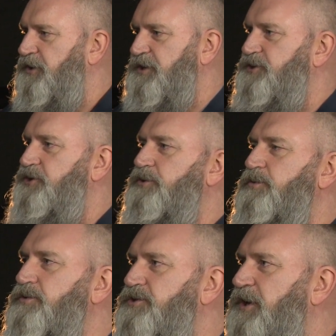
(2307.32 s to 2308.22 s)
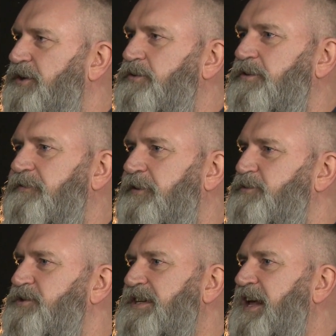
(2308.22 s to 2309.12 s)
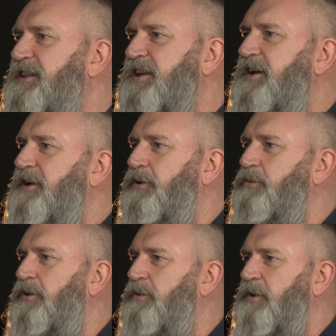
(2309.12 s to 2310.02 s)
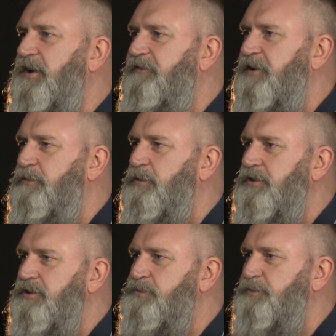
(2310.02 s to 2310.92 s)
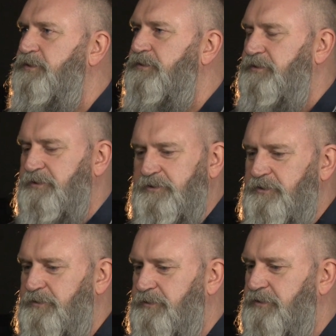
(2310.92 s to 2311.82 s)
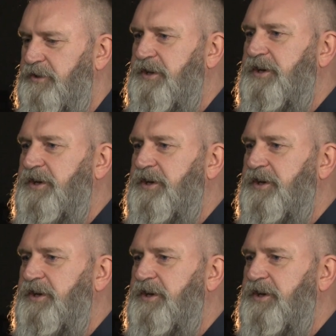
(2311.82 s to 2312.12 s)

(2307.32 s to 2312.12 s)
This huge, I don't know if it was leather or whatever it was, but, you know,